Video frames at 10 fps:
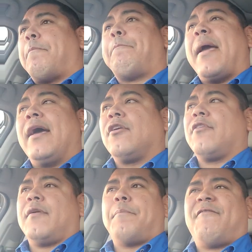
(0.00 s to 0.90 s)

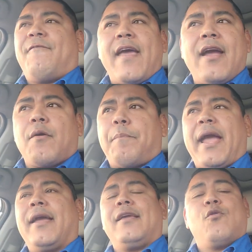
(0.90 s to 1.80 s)
better than fair
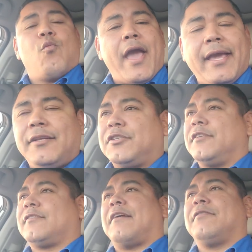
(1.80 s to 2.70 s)
paying
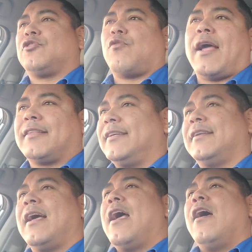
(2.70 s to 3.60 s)
wages. I've
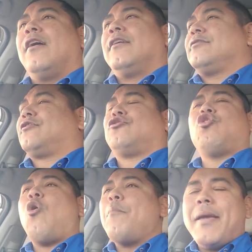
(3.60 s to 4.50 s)
attracted
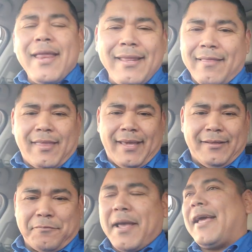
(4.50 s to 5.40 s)
so many
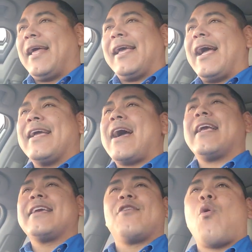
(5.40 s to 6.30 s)
things, man. I
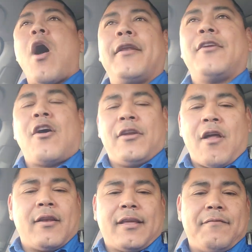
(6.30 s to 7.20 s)
can go on and on and
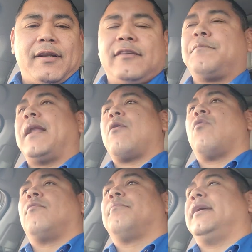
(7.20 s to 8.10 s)
on, give a list, but I
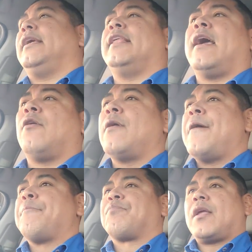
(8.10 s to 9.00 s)
won't. But anyhow,
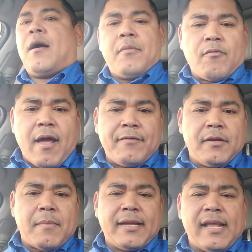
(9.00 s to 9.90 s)
I'm arriving
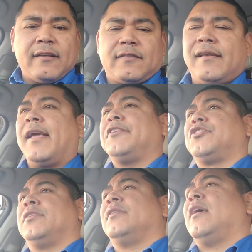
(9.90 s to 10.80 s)
to my
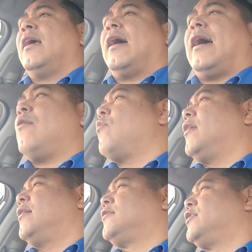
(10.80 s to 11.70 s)
destination. I
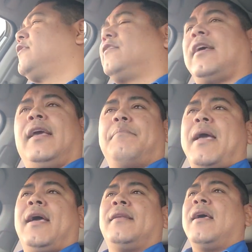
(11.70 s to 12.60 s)
want to just say,
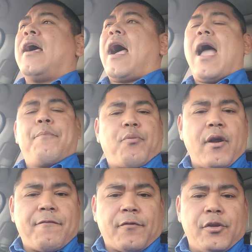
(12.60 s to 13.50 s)
man, I
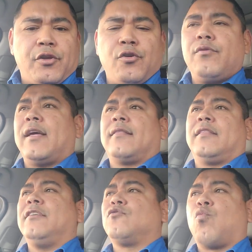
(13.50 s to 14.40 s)
pray for you that
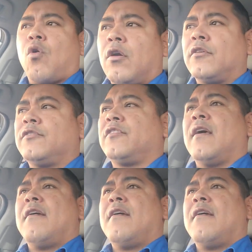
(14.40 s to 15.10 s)
these words